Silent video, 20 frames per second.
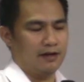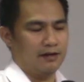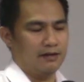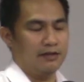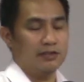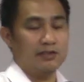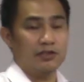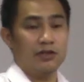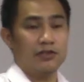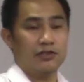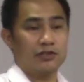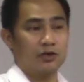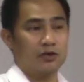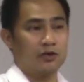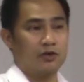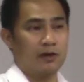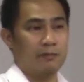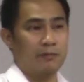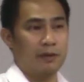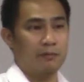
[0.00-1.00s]
he's
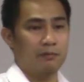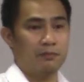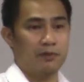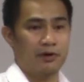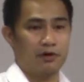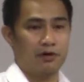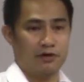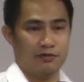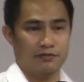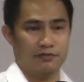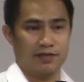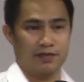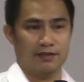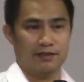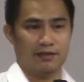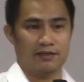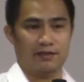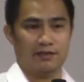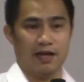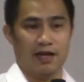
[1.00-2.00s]
also a member of
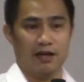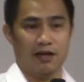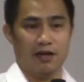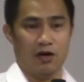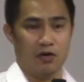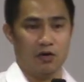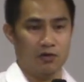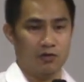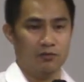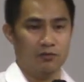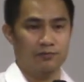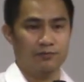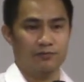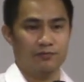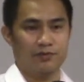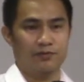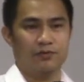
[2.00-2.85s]
the 10O,